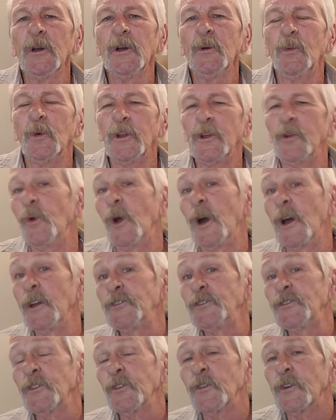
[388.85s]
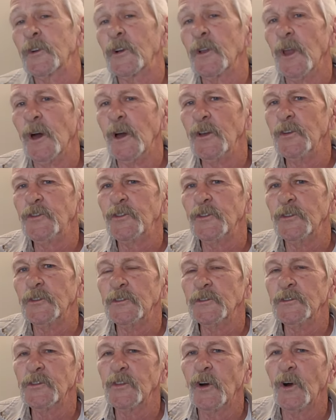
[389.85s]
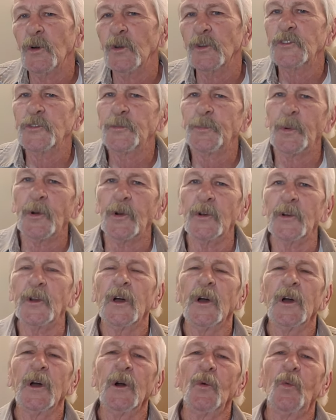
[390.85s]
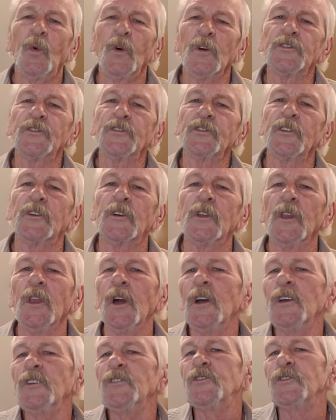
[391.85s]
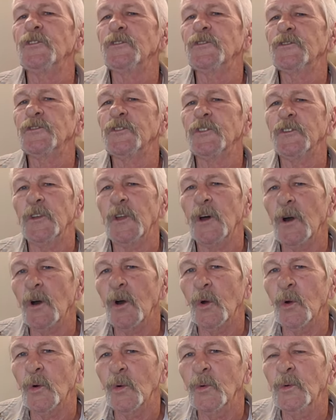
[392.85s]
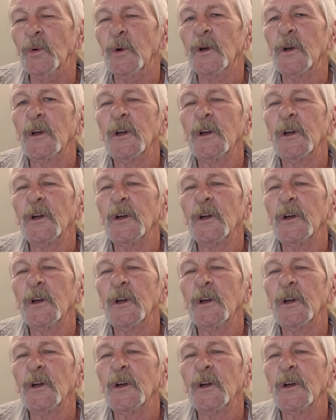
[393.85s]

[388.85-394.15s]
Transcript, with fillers: When he writes to the Galatians, the Holy Spirit wants the Galatians to know